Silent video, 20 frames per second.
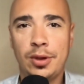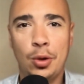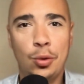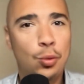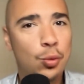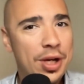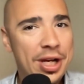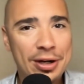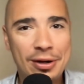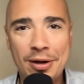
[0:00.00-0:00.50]

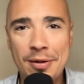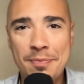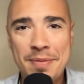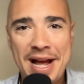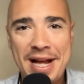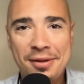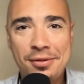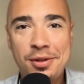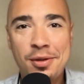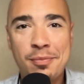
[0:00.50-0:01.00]
We are
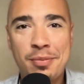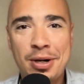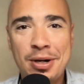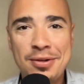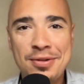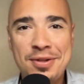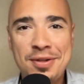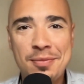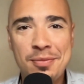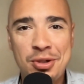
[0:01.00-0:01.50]
about to burn
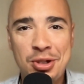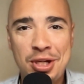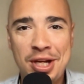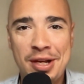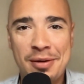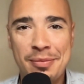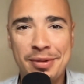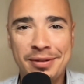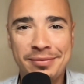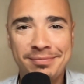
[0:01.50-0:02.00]
some
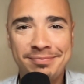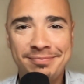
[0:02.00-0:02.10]
SHIB.